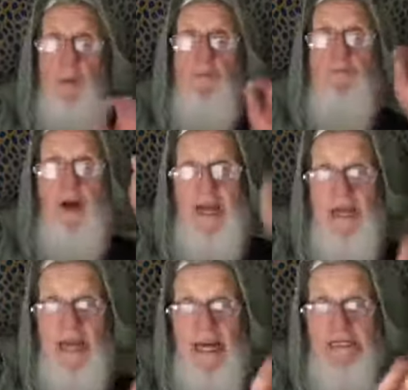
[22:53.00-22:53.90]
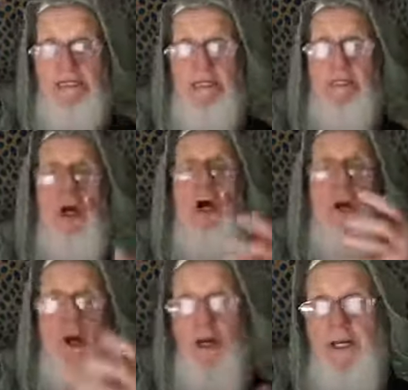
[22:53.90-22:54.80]
fighting as in
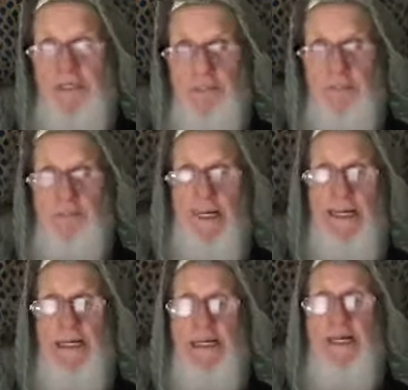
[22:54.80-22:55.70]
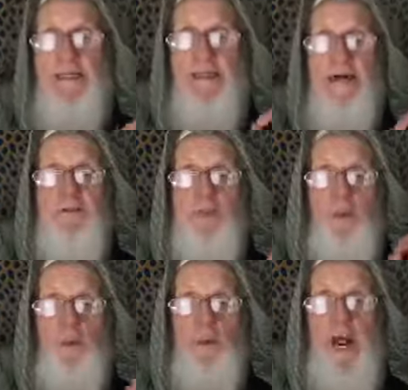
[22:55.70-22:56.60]
hurting somebody. That's
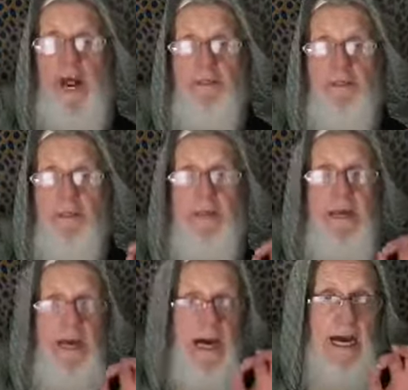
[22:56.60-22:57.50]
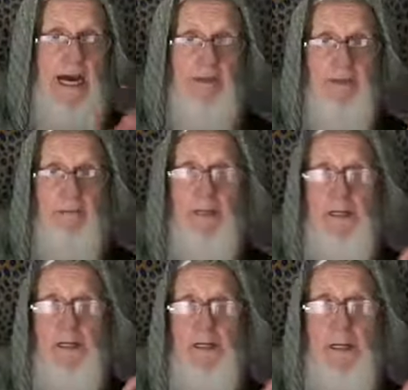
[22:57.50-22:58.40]
wrath, ghadab.
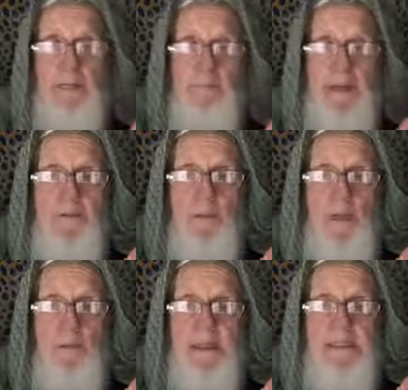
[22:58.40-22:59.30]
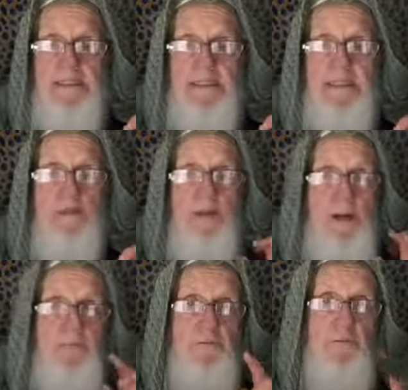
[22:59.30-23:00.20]
And by the way, we seek
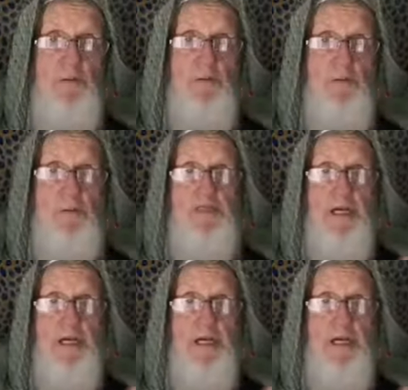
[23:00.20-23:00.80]
refuge